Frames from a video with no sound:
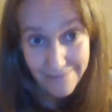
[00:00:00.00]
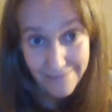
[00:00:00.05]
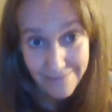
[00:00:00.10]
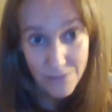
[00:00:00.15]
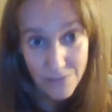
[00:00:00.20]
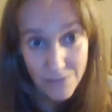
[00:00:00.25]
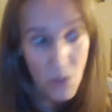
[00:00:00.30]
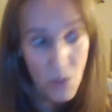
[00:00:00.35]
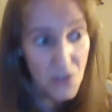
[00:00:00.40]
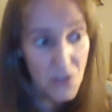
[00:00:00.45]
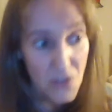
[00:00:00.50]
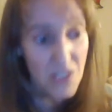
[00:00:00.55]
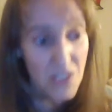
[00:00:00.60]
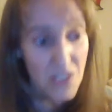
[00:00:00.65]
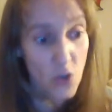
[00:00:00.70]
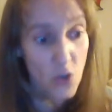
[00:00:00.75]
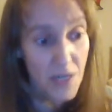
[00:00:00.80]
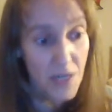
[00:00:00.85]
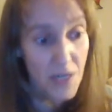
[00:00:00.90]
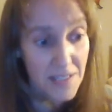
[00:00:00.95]
To be honest, he's
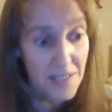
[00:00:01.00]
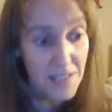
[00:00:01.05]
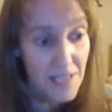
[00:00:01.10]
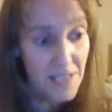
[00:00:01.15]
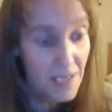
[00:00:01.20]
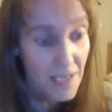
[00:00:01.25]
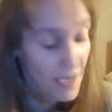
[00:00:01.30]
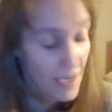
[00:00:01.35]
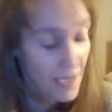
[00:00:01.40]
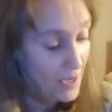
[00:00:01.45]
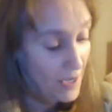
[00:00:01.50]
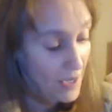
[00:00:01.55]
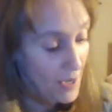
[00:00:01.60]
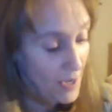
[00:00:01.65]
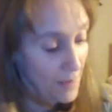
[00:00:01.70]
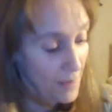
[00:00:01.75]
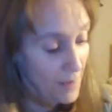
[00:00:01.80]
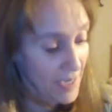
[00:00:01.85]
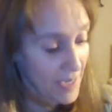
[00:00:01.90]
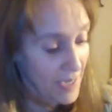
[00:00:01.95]
not listening
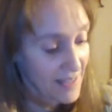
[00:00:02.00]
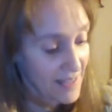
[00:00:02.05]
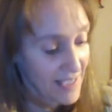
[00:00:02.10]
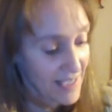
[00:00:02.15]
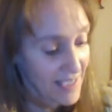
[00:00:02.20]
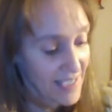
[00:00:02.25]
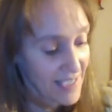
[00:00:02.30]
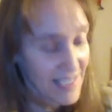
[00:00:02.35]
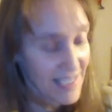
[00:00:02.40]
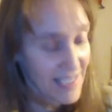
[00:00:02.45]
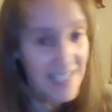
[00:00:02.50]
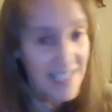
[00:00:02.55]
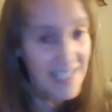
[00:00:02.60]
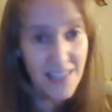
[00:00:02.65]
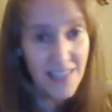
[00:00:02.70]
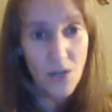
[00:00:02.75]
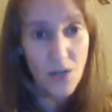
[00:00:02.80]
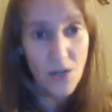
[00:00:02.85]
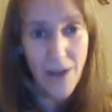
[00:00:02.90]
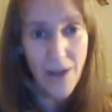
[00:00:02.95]
but I think he's he's hit
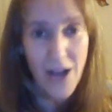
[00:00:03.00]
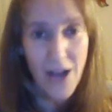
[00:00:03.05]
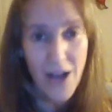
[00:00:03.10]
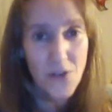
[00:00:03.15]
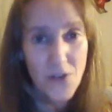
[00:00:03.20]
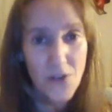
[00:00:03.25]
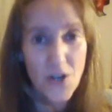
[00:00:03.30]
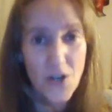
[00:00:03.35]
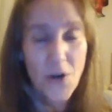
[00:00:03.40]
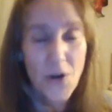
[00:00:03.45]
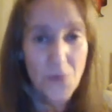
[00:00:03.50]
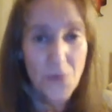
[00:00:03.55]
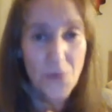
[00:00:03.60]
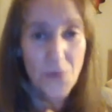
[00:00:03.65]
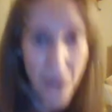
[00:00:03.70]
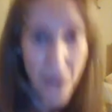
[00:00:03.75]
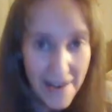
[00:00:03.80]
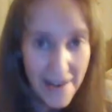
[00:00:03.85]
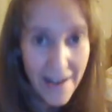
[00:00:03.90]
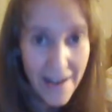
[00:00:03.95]
the ground
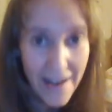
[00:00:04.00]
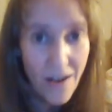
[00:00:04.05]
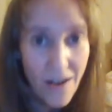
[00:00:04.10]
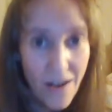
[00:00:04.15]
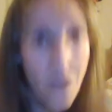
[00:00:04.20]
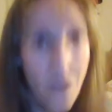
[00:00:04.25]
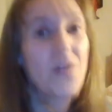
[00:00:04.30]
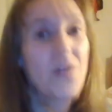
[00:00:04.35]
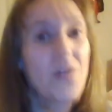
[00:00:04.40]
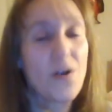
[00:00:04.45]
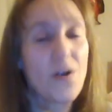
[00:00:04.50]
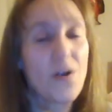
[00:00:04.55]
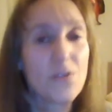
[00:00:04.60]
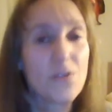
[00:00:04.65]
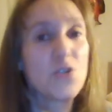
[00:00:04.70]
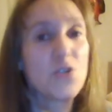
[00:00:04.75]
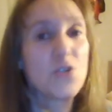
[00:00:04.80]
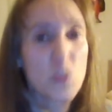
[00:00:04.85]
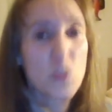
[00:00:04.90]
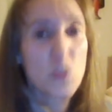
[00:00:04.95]
running on the whole
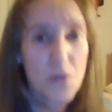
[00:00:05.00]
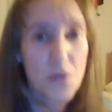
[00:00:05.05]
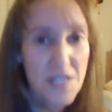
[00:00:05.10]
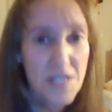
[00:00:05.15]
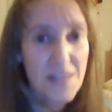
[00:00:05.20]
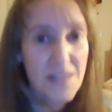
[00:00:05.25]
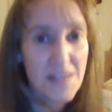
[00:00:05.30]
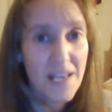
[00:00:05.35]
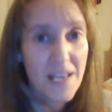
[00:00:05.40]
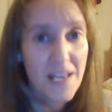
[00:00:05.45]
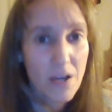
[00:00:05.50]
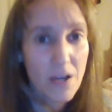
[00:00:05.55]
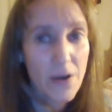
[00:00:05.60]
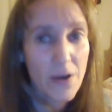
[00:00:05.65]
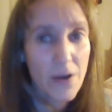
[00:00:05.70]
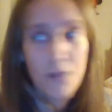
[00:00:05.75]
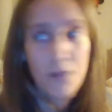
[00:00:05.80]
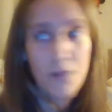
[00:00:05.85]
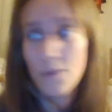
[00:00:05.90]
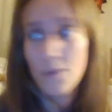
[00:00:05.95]
conspiracy thing and
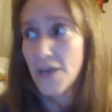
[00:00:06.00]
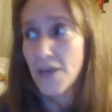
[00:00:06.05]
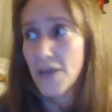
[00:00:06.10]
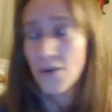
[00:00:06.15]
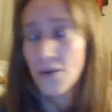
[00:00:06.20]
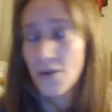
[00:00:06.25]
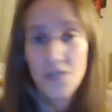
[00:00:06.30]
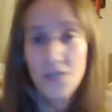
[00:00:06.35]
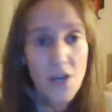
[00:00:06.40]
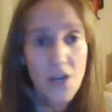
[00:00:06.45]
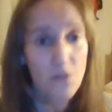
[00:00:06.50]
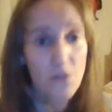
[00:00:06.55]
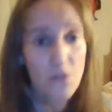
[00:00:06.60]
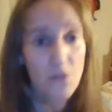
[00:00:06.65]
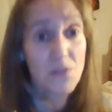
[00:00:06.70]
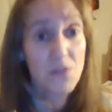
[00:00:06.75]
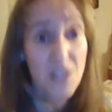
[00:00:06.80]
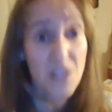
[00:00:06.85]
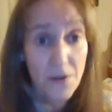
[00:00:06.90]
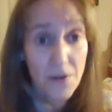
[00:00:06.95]
going from hero to from
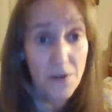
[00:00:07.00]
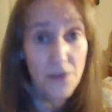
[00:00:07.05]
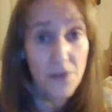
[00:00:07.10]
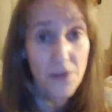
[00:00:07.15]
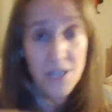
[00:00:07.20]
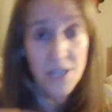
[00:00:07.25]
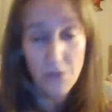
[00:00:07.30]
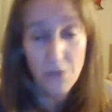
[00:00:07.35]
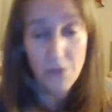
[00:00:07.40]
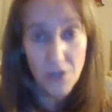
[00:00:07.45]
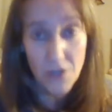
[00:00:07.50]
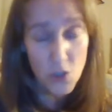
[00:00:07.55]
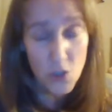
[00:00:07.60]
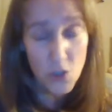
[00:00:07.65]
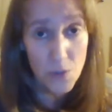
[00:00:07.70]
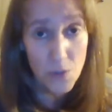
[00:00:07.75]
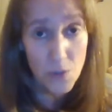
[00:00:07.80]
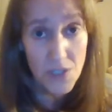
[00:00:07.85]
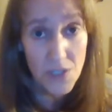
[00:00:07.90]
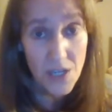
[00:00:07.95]
zero to every
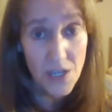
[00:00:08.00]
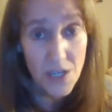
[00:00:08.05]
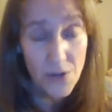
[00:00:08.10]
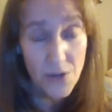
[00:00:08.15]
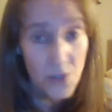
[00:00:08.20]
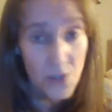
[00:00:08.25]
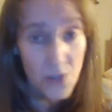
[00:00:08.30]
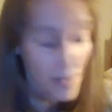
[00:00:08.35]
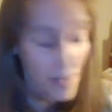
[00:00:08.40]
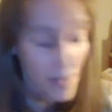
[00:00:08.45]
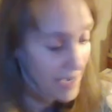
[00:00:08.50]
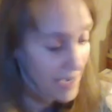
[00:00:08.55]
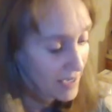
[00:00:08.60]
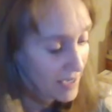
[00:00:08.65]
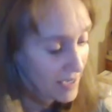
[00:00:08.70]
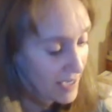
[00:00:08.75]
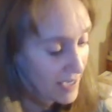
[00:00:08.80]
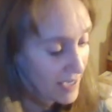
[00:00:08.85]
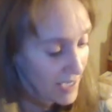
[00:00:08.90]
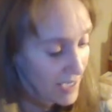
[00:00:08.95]
conspiracy known to man.
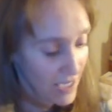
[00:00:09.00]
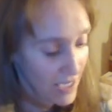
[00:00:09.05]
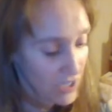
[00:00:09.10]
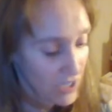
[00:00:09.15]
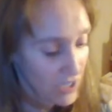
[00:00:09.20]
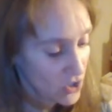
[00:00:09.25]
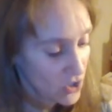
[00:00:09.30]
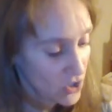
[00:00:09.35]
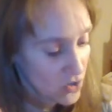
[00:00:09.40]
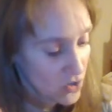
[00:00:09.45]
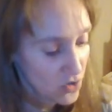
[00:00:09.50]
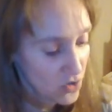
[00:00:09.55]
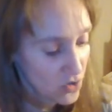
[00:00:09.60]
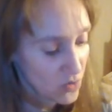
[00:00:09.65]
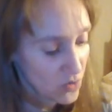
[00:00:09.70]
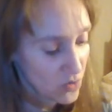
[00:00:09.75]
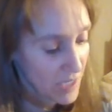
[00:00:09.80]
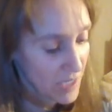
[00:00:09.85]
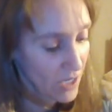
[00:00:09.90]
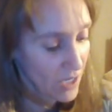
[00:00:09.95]
It, it just
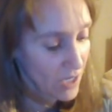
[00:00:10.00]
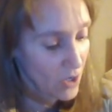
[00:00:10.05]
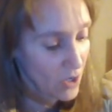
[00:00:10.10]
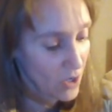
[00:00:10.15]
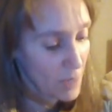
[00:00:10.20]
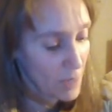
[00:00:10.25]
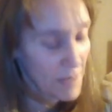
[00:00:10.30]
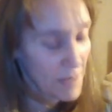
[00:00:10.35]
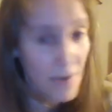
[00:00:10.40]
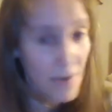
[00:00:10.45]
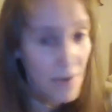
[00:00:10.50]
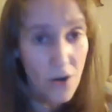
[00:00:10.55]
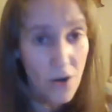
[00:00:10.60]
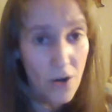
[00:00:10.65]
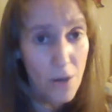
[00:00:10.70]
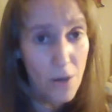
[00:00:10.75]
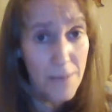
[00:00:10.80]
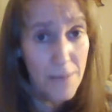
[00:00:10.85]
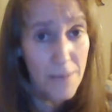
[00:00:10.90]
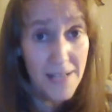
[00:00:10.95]
is ringing alarming
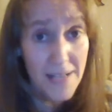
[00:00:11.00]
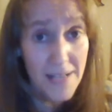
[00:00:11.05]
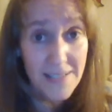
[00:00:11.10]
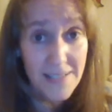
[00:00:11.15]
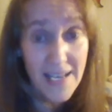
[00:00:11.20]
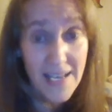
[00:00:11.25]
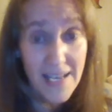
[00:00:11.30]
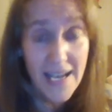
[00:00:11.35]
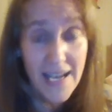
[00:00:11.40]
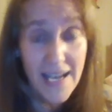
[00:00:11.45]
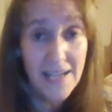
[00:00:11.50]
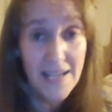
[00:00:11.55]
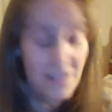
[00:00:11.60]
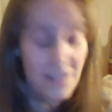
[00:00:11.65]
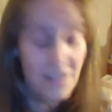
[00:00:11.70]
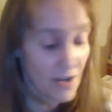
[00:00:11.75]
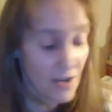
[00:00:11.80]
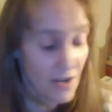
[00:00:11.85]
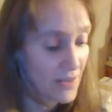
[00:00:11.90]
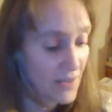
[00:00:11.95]
alarm bells, and
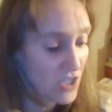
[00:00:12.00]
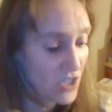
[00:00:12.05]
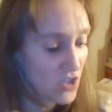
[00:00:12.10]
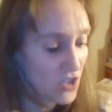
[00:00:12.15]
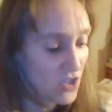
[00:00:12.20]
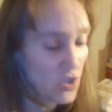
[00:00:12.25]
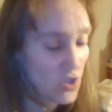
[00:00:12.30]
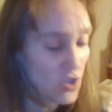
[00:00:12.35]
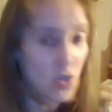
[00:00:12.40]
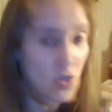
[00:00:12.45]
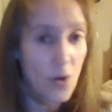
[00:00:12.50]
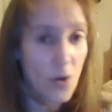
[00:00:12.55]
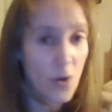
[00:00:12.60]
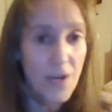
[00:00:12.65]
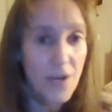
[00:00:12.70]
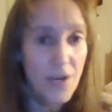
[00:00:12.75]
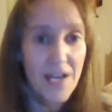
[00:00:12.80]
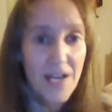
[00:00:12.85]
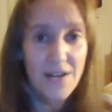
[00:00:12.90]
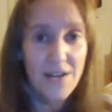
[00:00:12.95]
you know he's, he's he's gone.
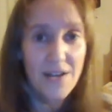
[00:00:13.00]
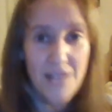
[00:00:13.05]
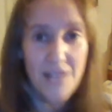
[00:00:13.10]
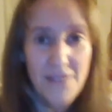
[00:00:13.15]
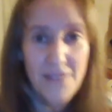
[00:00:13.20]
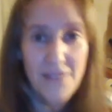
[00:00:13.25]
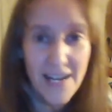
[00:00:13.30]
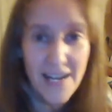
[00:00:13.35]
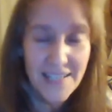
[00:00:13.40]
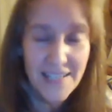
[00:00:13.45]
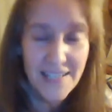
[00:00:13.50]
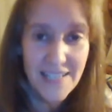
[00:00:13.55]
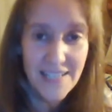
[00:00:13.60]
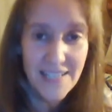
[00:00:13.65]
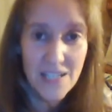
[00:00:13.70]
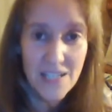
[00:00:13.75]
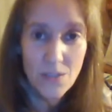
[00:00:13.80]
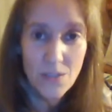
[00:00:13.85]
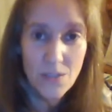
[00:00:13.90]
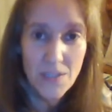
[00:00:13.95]
David Icke
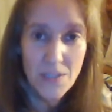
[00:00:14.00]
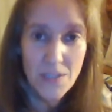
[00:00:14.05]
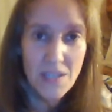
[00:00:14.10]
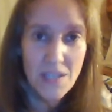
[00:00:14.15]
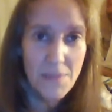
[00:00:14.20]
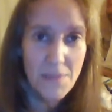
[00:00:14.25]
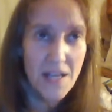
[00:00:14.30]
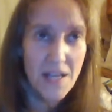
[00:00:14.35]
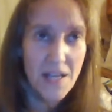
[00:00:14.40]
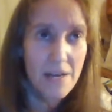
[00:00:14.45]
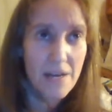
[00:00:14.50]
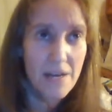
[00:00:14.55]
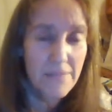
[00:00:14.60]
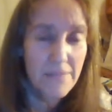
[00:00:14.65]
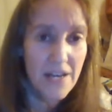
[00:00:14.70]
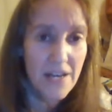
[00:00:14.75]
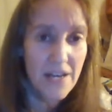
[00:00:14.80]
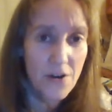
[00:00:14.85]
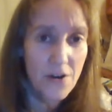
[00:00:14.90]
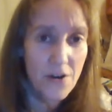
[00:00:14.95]
says when something comes
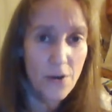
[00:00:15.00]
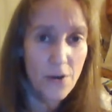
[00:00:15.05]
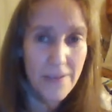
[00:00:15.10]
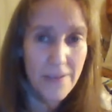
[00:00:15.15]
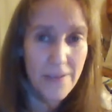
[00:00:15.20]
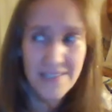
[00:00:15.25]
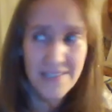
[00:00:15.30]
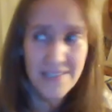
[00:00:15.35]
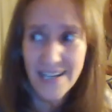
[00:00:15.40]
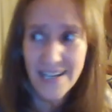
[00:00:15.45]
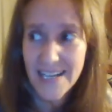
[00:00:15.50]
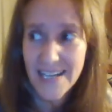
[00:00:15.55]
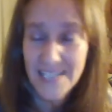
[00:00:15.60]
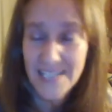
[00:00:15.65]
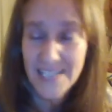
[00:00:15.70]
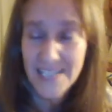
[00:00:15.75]
out of nowhere and suddenly it's